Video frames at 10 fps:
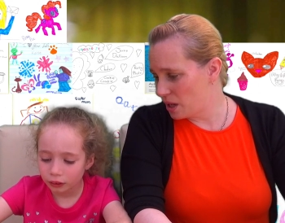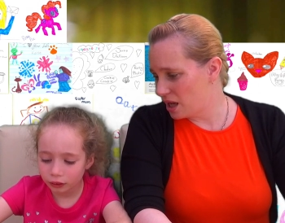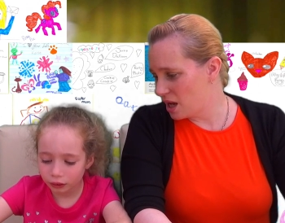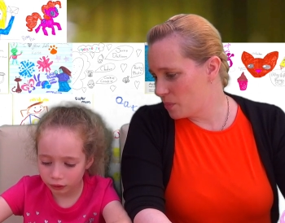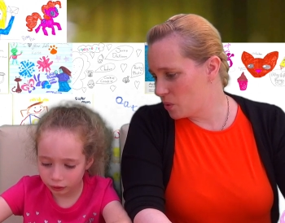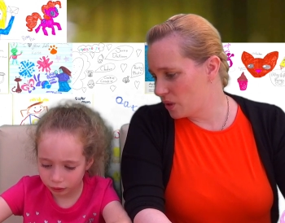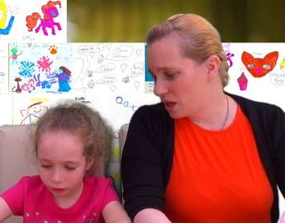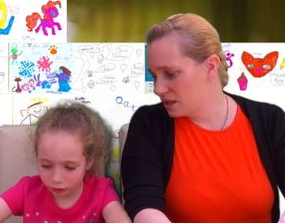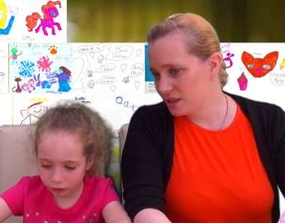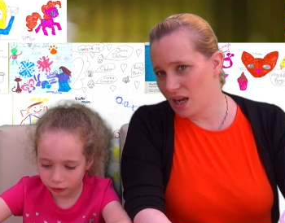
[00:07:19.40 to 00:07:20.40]
Speaker 1: we? But we're
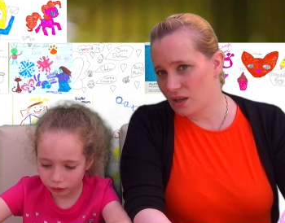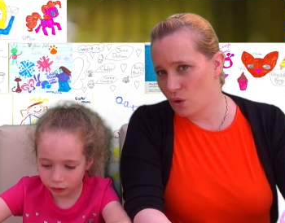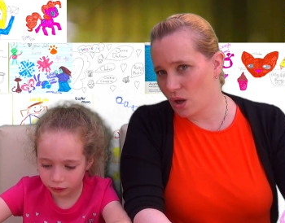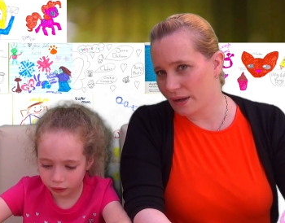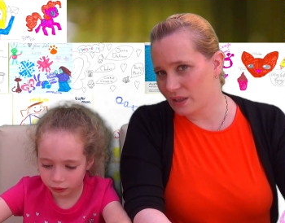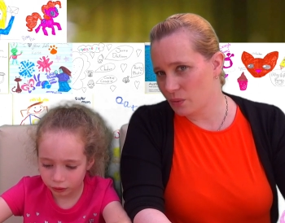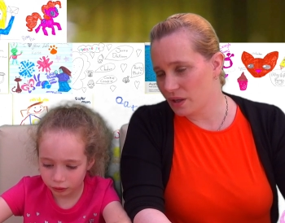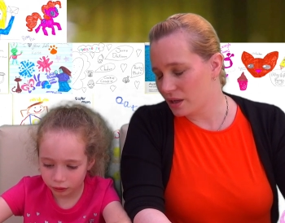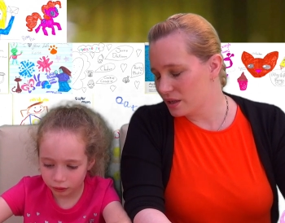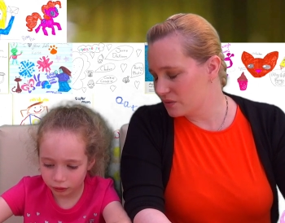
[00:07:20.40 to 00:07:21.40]
going to take you guys with
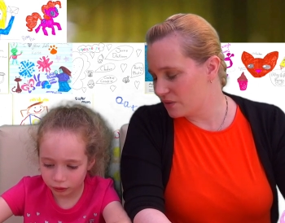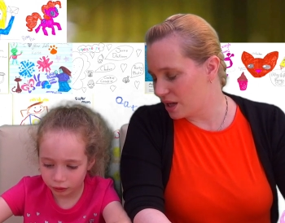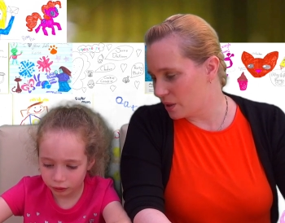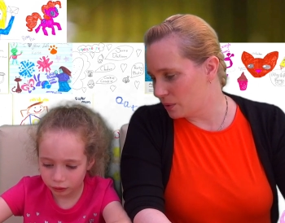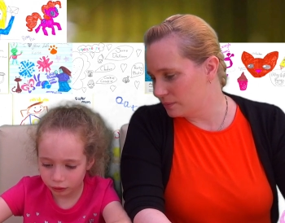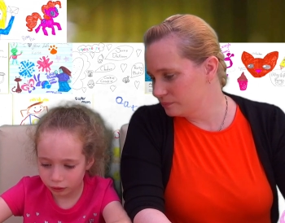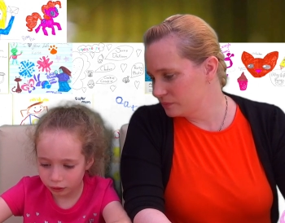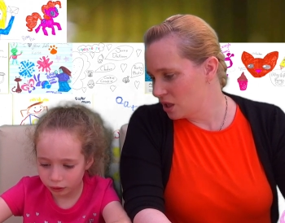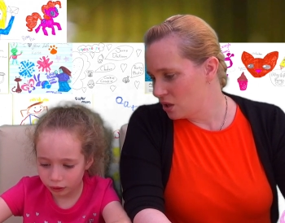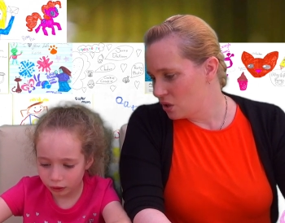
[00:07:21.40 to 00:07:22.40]
us for that one.
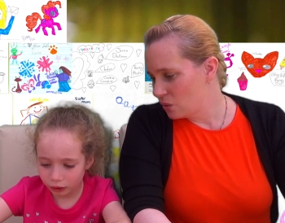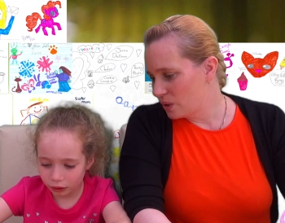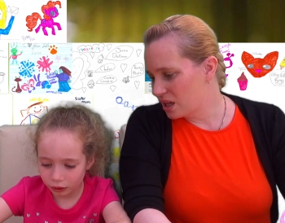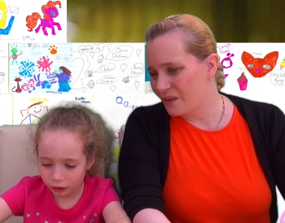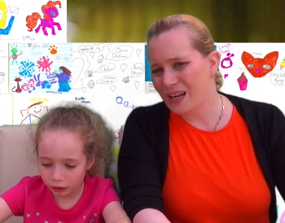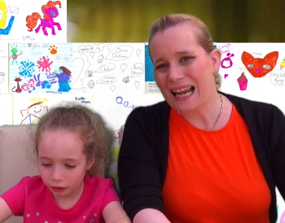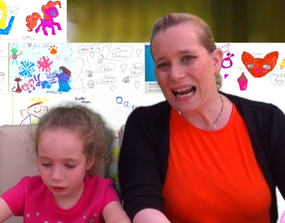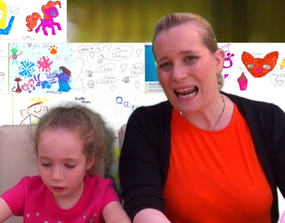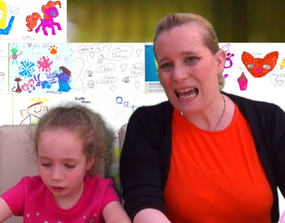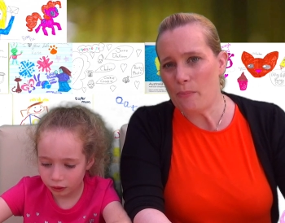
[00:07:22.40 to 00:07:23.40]
We're going
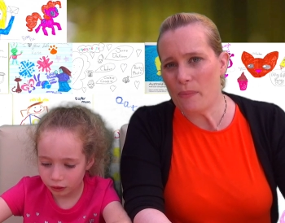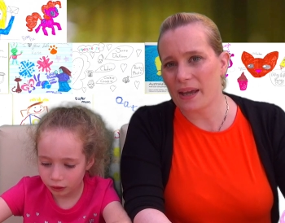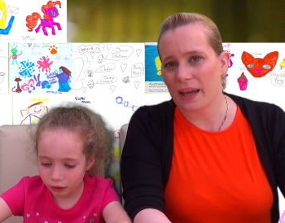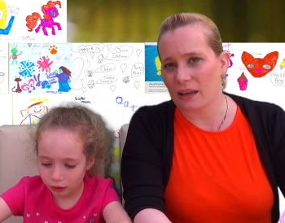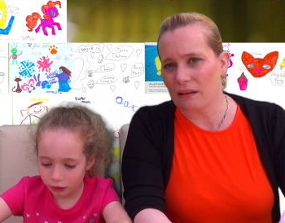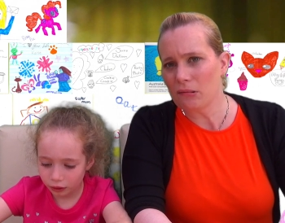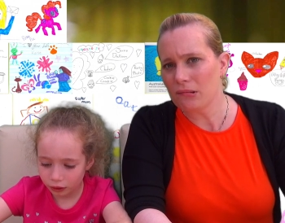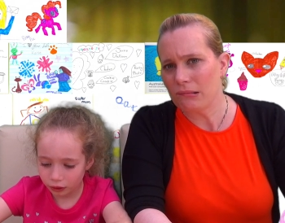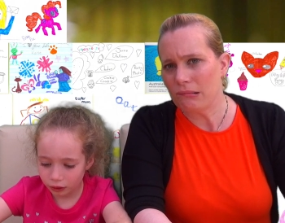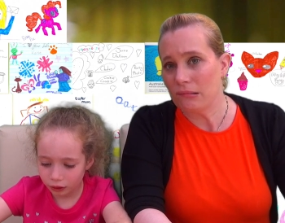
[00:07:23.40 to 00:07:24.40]
glamping,
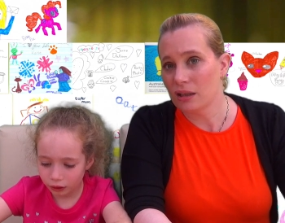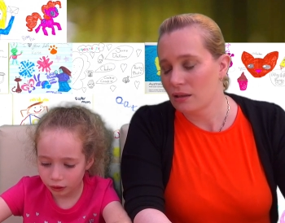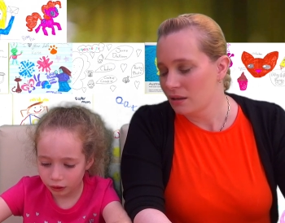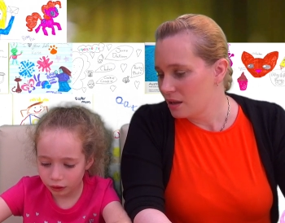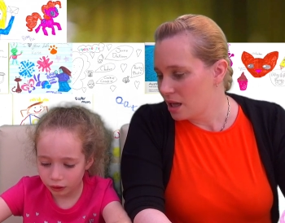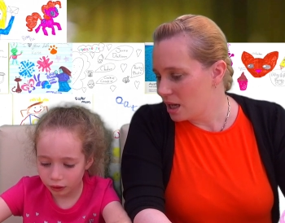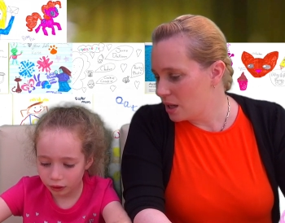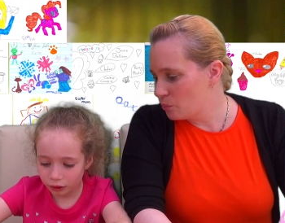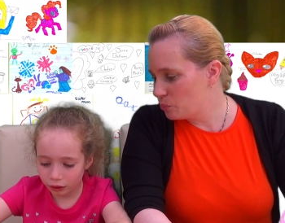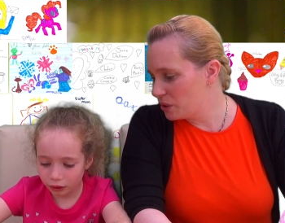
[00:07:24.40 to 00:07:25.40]

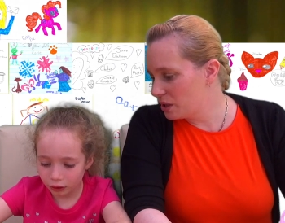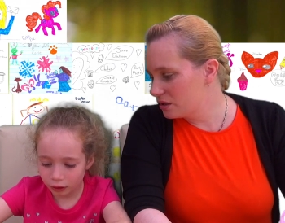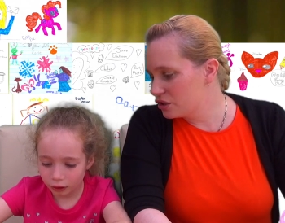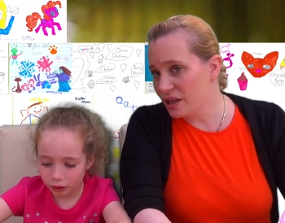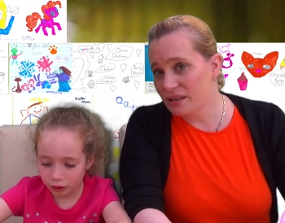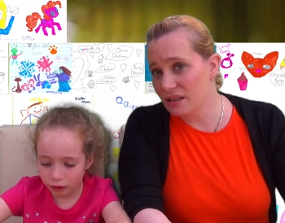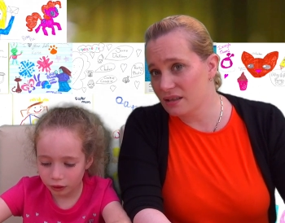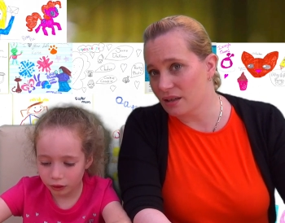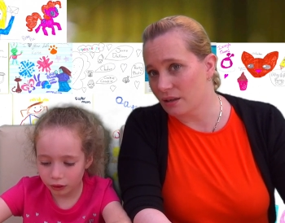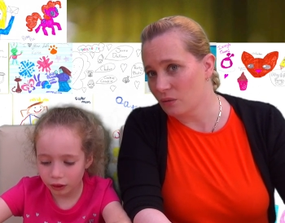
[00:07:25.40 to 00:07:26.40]
but at
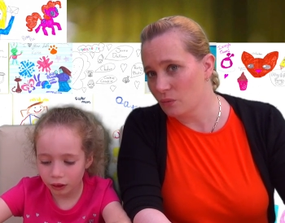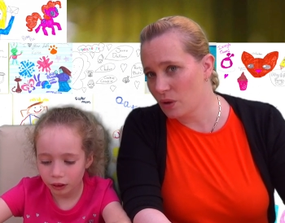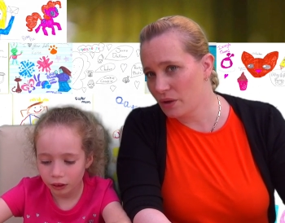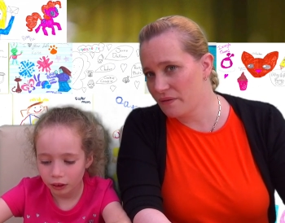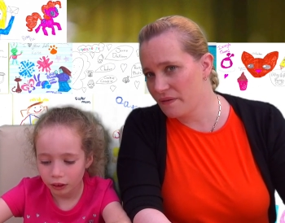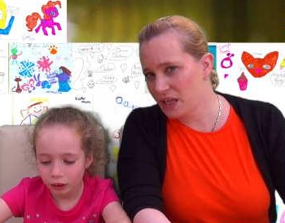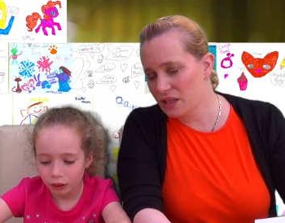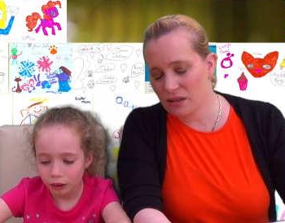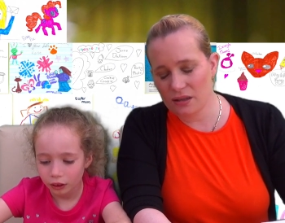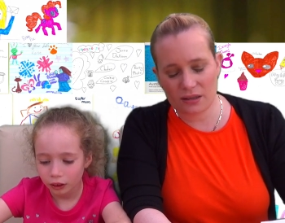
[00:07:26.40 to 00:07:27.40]
Chessington. World of
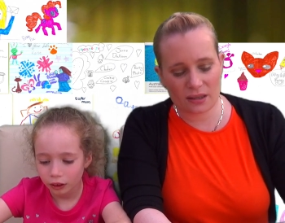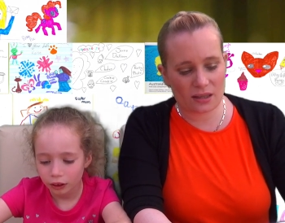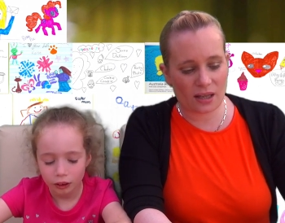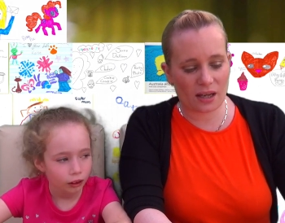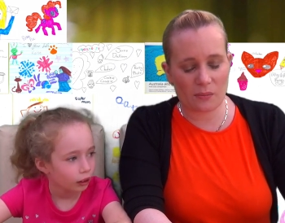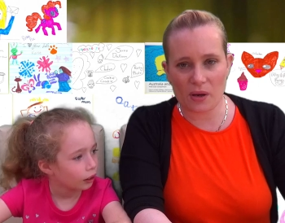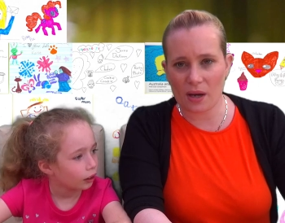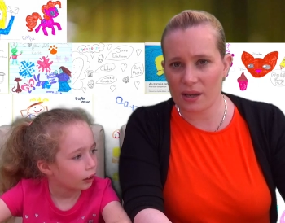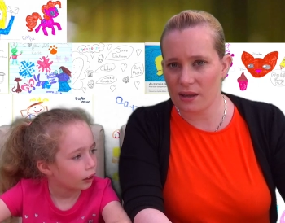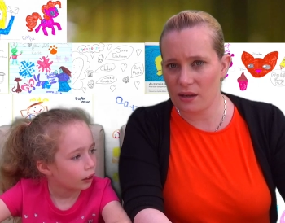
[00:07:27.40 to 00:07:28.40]
Adventures is the theme
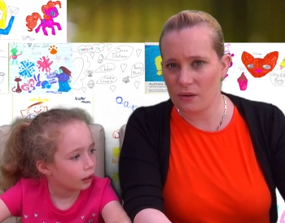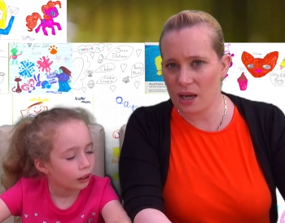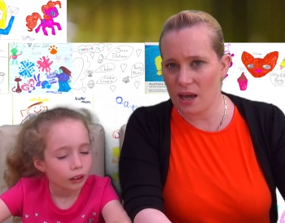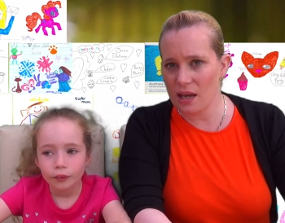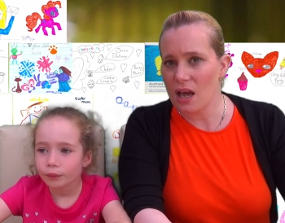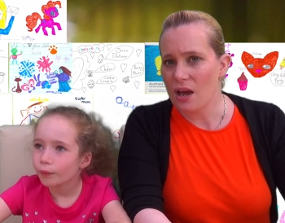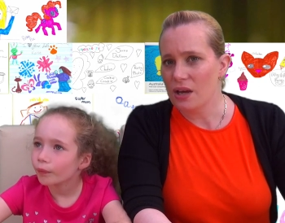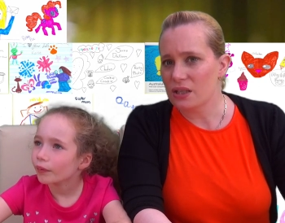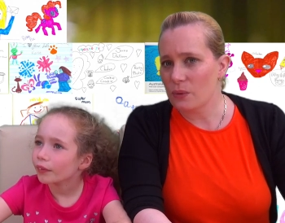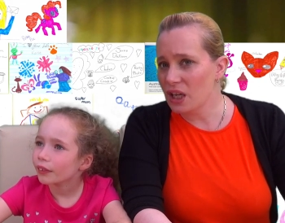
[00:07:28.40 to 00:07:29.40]
park in the UK.
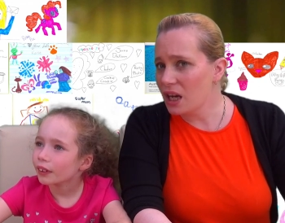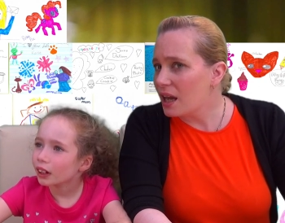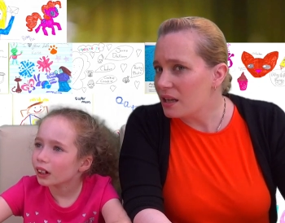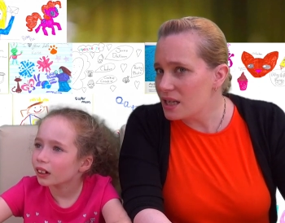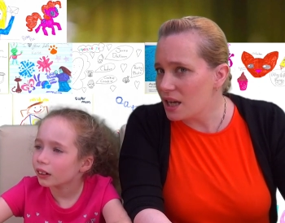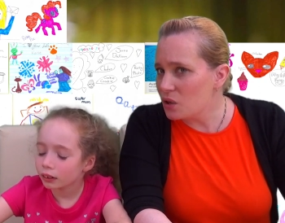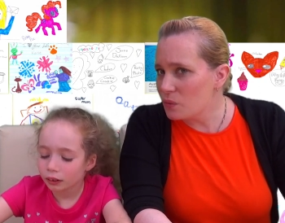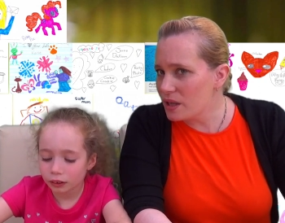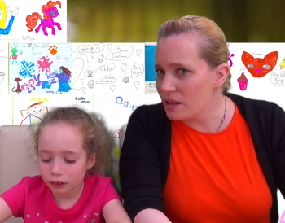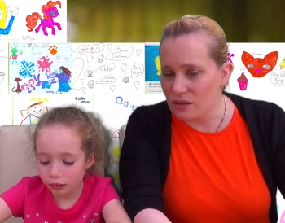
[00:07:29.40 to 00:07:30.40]
So we're going to take you
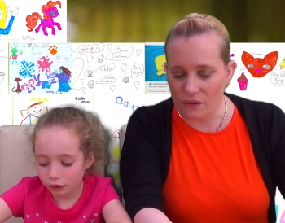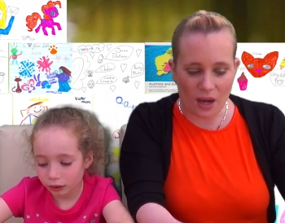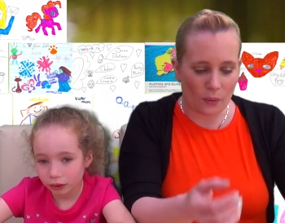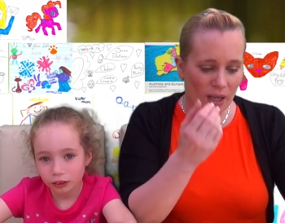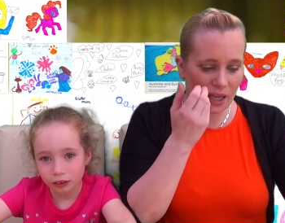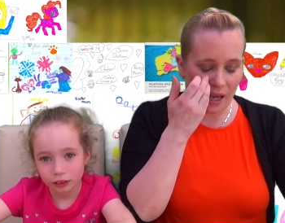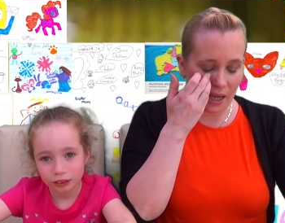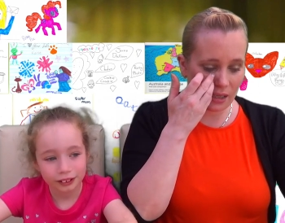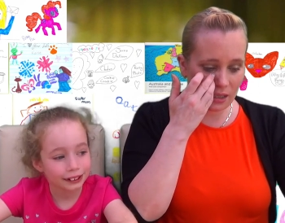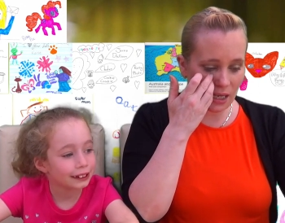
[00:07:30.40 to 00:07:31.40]
with us on that
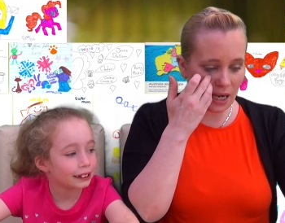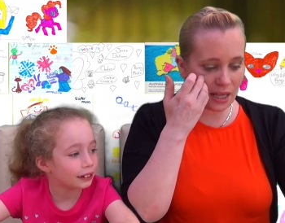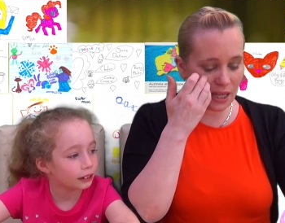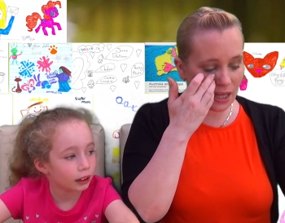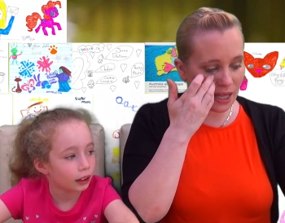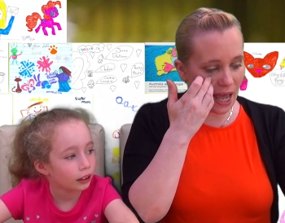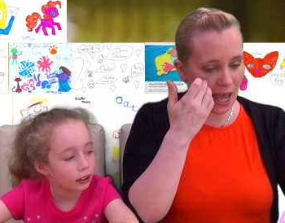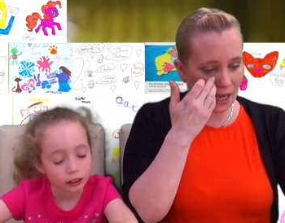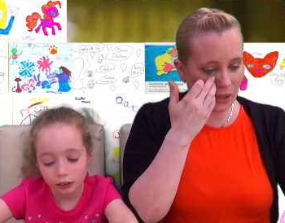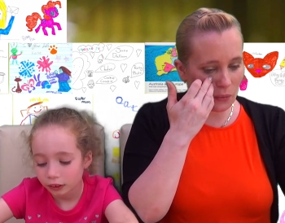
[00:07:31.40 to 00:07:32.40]
weekend. And
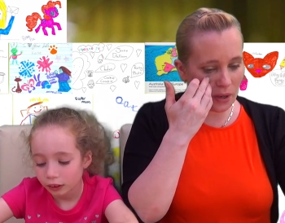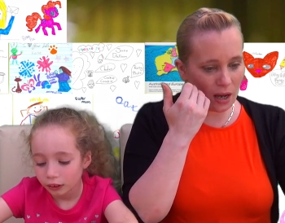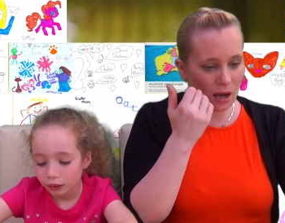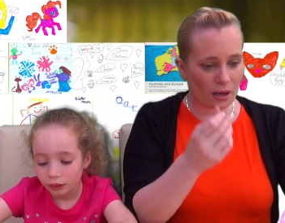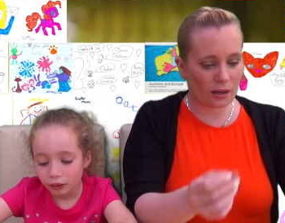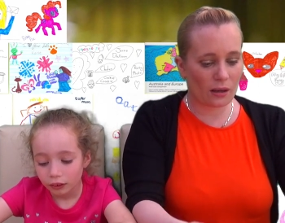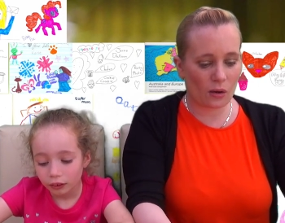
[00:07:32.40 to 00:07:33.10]
then we are